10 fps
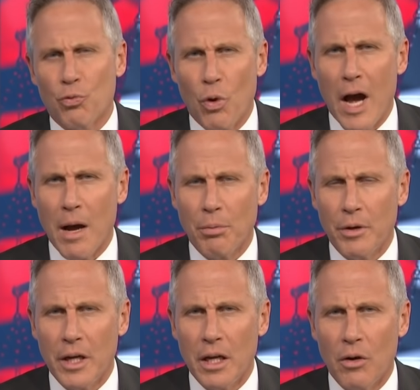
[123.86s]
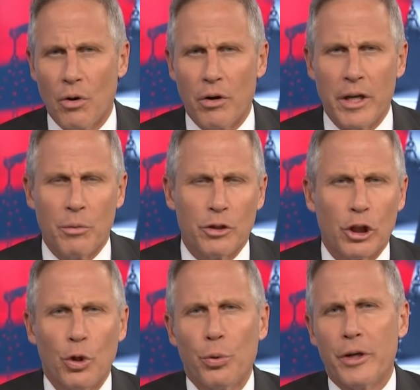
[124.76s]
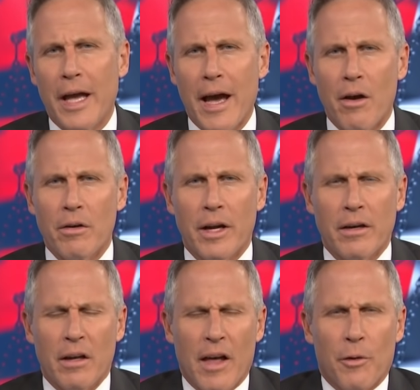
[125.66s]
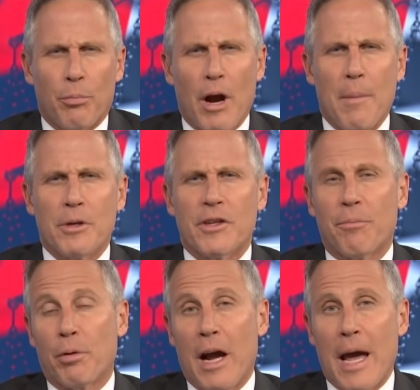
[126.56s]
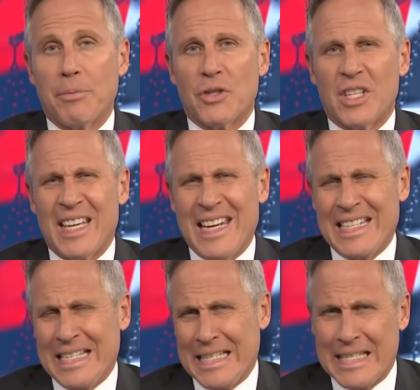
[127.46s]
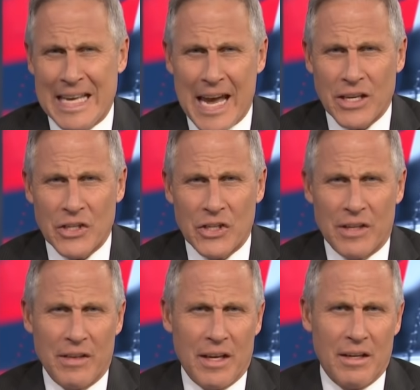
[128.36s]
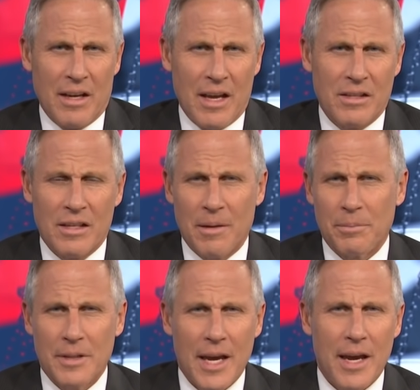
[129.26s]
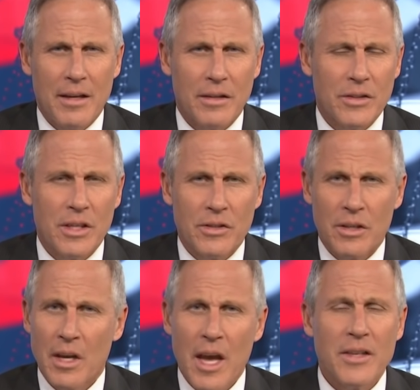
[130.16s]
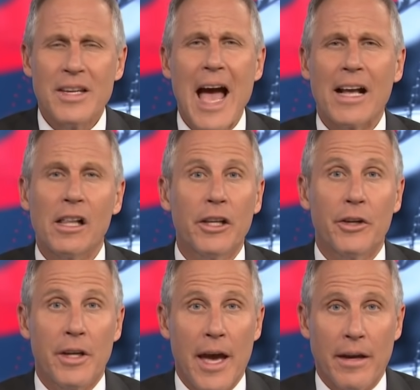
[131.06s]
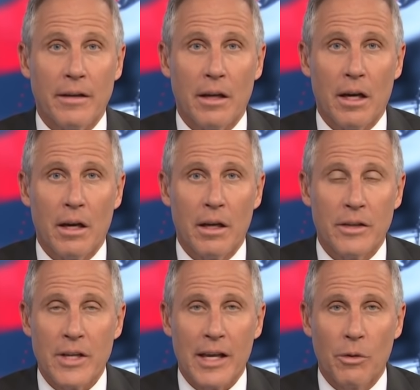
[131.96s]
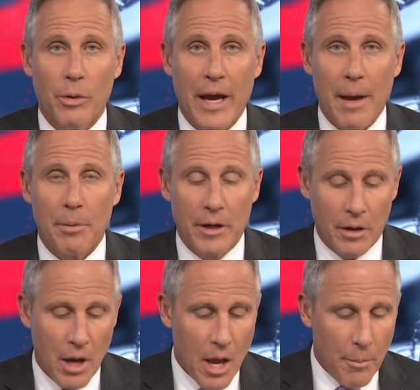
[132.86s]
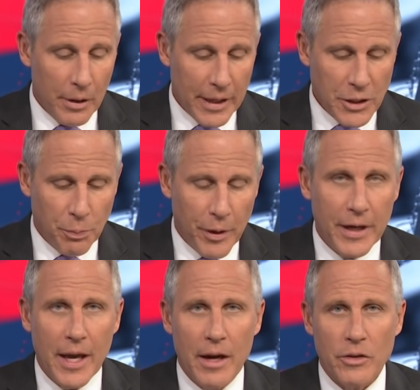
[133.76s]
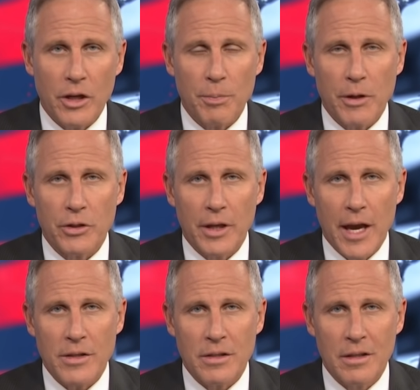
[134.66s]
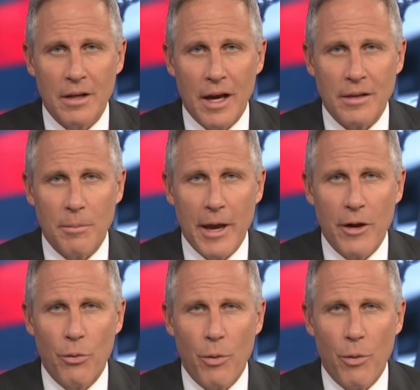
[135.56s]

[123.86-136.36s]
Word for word: robbery, or he was lured out on, on the promise of perhaps getting sex and then ends up dead. It's, it's, it's not clear yet uh, exactly what happened here. But let's bring in as our special guest tonight the man who